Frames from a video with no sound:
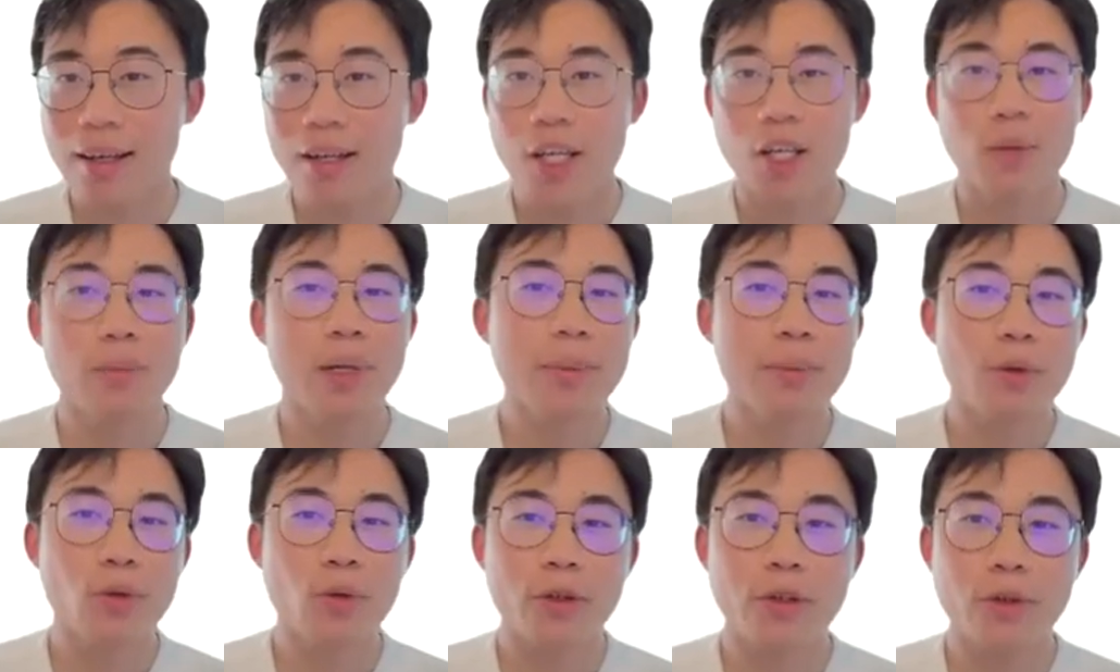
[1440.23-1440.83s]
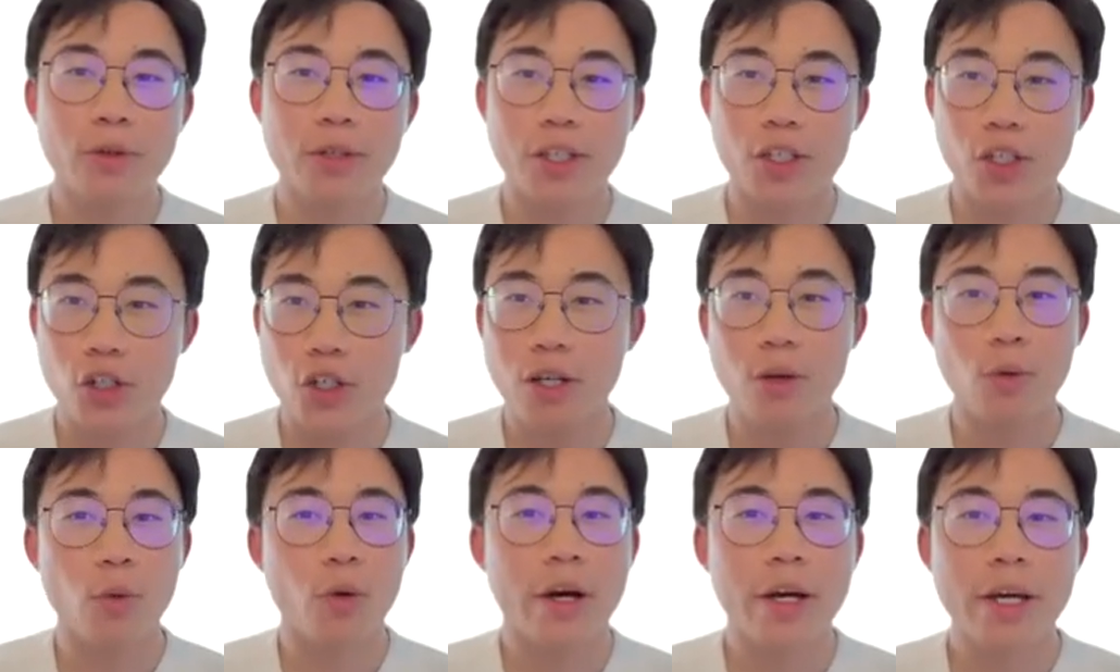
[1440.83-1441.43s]
you might be wondering,
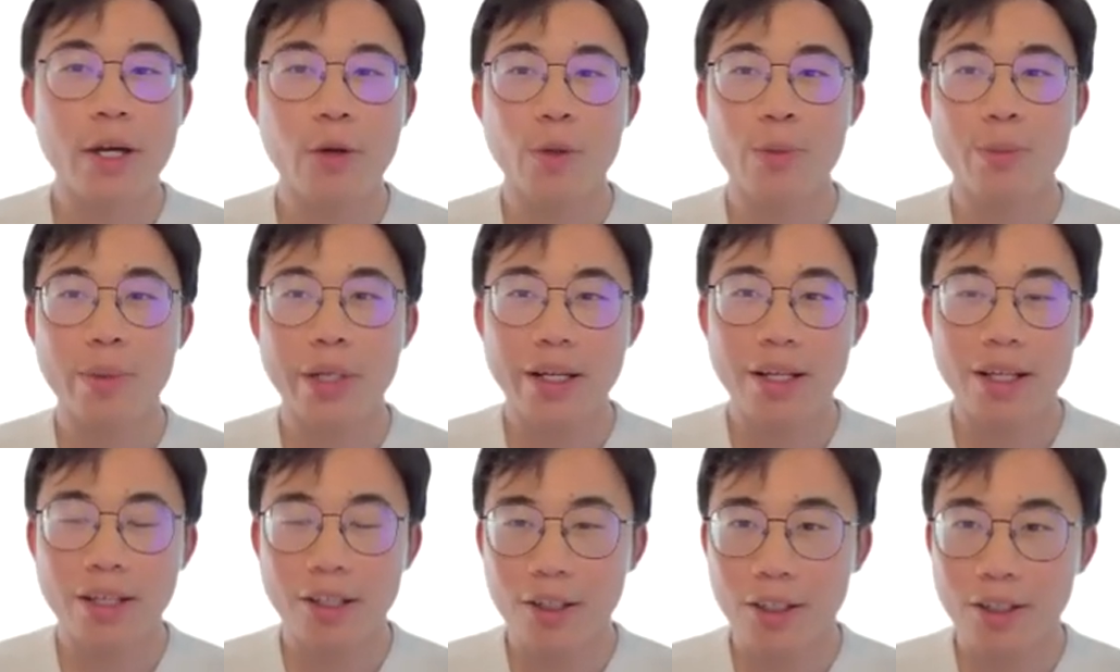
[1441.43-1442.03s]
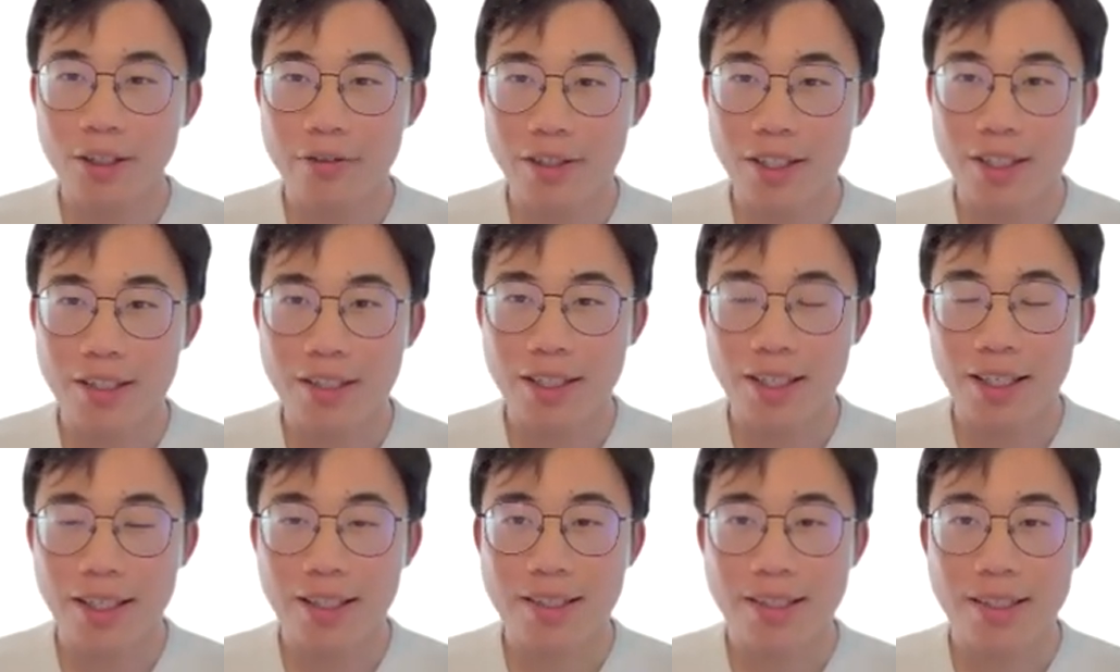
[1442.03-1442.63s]
Sean, why are you repeating all of these
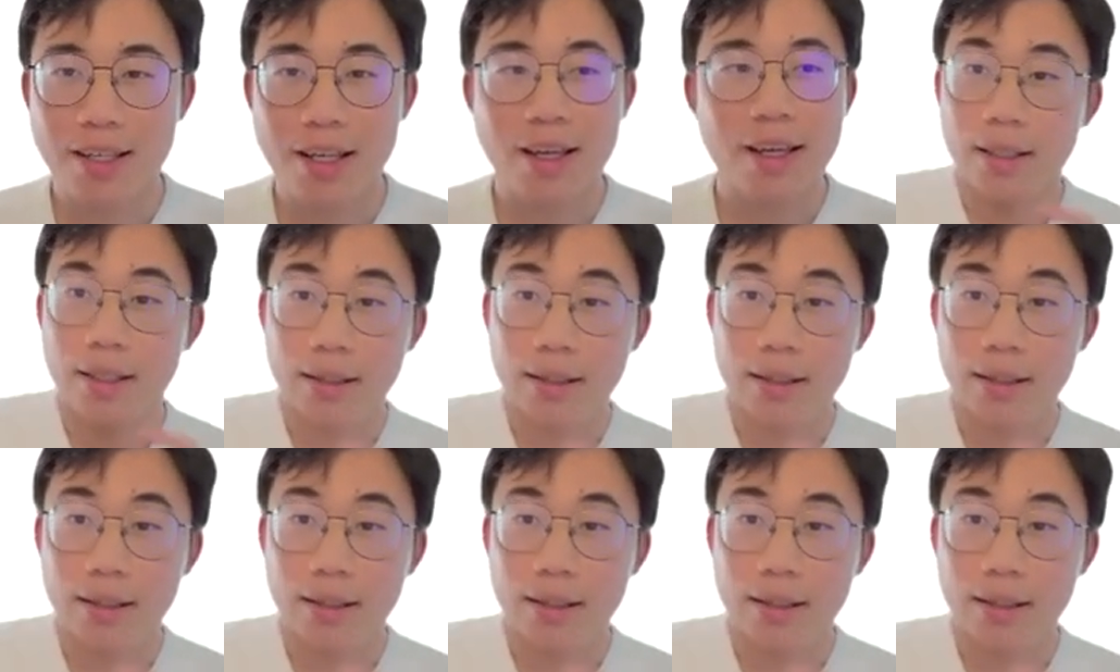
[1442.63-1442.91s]
things?